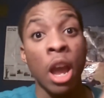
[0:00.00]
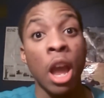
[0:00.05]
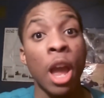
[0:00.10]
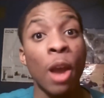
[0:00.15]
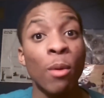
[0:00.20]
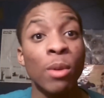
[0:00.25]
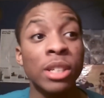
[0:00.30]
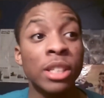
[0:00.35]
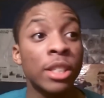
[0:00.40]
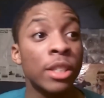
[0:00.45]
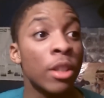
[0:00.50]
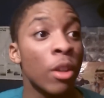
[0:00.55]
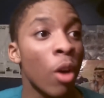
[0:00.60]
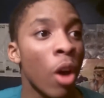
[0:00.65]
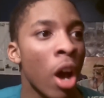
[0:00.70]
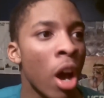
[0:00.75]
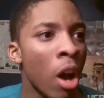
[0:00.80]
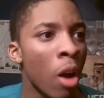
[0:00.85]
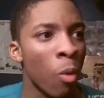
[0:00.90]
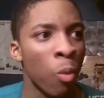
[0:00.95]
It was,
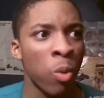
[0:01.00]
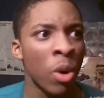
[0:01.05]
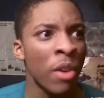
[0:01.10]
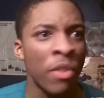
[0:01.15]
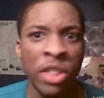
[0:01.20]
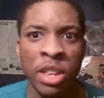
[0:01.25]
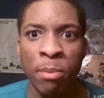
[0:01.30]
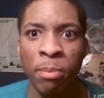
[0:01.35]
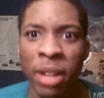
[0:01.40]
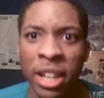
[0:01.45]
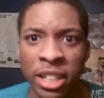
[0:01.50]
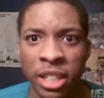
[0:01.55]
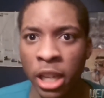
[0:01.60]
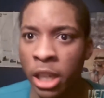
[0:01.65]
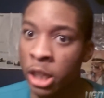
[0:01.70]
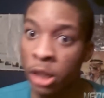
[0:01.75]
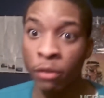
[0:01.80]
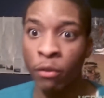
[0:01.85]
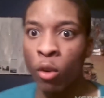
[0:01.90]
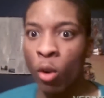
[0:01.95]
uh, will the
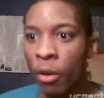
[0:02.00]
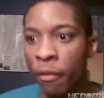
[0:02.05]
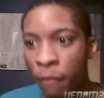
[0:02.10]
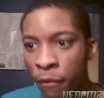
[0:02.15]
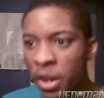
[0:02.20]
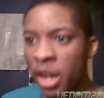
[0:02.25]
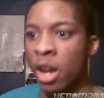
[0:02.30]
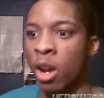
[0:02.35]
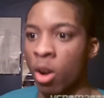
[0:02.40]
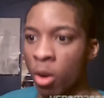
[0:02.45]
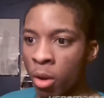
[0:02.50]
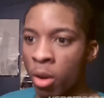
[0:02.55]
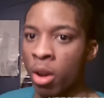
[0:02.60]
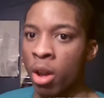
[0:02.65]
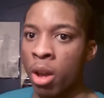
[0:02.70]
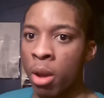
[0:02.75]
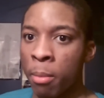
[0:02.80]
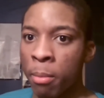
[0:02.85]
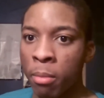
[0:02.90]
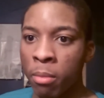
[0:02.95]
PlayStation 4 fail
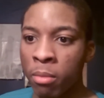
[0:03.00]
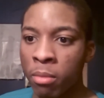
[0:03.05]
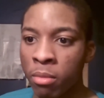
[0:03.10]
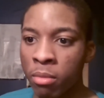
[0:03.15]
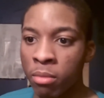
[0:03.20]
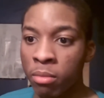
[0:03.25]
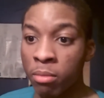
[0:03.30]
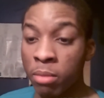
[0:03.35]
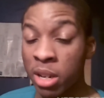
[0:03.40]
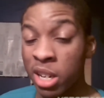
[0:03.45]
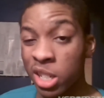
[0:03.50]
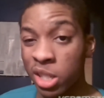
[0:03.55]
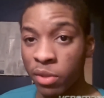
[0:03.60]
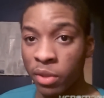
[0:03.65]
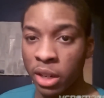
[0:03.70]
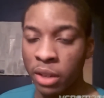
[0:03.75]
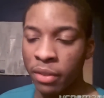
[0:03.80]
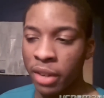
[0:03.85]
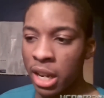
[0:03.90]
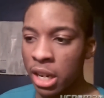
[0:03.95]
because of
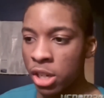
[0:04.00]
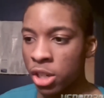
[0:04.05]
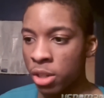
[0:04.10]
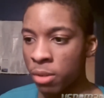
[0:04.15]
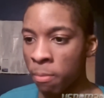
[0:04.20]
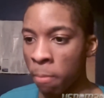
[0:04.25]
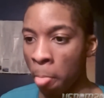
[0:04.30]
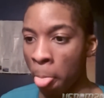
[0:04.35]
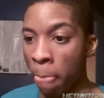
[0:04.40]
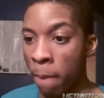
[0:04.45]
innovation?